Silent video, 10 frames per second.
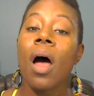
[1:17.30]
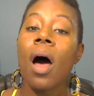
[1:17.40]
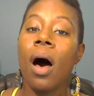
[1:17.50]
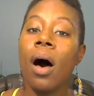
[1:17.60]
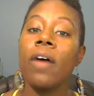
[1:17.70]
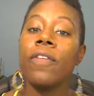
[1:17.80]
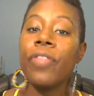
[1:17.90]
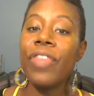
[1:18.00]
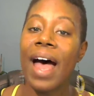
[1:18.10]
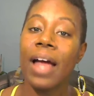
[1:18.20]

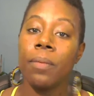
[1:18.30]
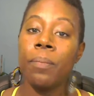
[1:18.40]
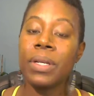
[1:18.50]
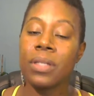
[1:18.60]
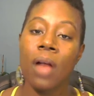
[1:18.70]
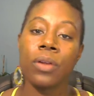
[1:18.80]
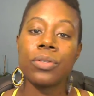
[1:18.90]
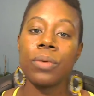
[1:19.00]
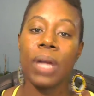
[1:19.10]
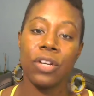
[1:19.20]
of that
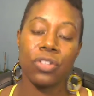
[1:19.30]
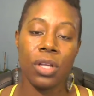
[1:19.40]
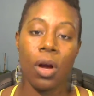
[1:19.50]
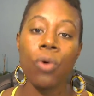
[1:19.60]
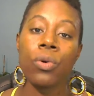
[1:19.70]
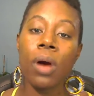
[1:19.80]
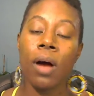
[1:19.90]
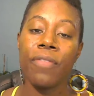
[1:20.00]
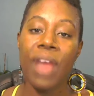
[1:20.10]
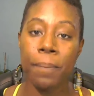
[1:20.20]
McDonald's location, the owner
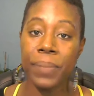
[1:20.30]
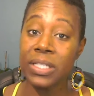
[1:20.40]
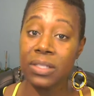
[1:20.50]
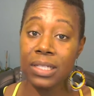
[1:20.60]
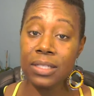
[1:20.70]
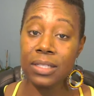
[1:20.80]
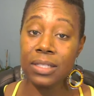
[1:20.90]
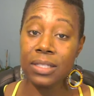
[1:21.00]
of that business.